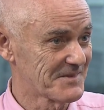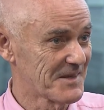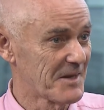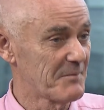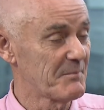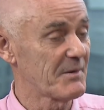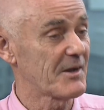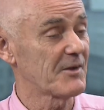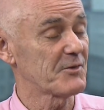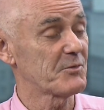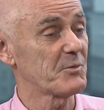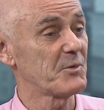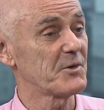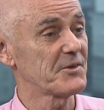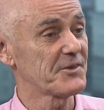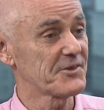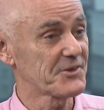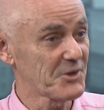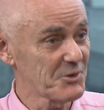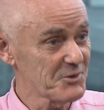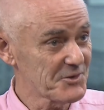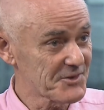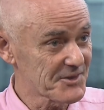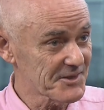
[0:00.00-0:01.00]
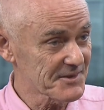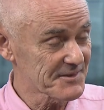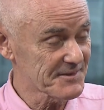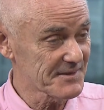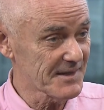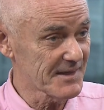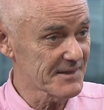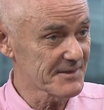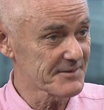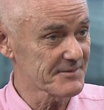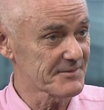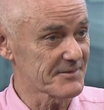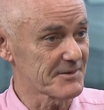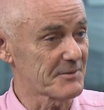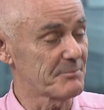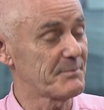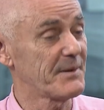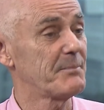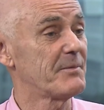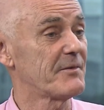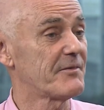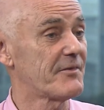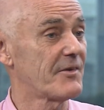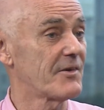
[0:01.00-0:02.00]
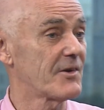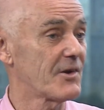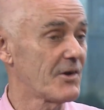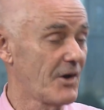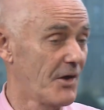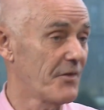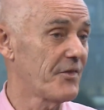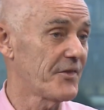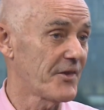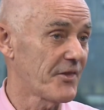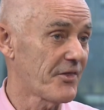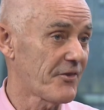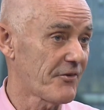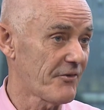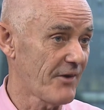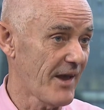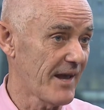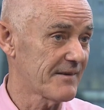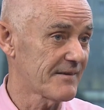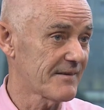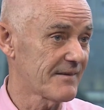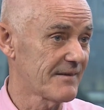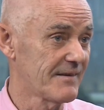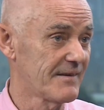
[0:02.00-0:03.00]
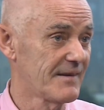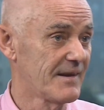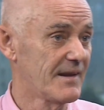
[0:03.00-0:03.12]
because we were so successful. People forgot the threat.